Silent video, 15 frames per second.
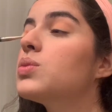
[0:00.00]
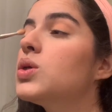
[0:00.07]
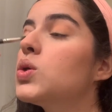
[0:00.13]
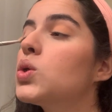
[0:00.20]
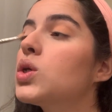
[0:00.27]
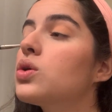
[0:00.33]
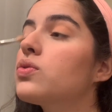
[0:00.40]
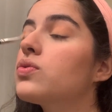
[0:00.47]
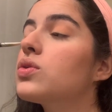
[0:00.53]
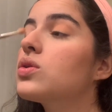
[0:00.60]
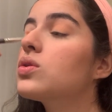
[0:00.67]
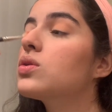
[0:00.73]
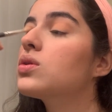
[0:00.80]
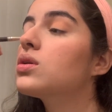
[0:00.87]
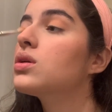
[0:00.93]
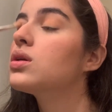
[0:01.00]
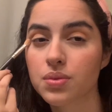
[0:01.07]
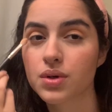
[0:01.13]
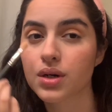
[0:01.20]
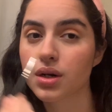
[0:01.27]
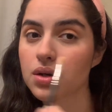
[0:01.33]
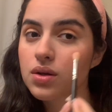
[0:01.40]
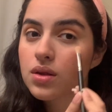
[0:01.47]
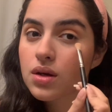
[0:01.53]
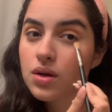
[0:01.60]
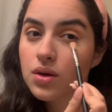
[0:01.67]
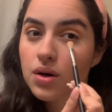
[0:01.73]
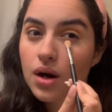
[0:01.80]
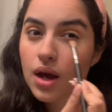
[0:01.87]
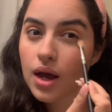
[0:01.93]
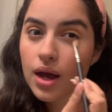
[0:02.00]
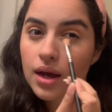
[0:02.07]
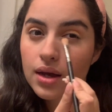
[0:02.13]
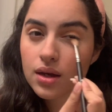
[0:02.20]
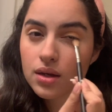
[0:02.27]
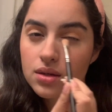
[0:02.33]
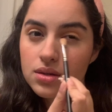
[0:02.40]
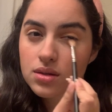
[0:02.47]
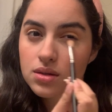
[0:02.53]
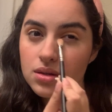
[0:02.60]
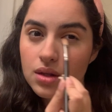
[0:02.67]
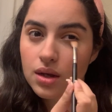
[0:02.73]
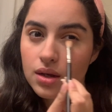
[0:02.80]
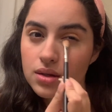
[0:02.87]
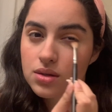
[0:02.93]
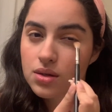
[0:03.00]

Beautiful. Put it under your eyes like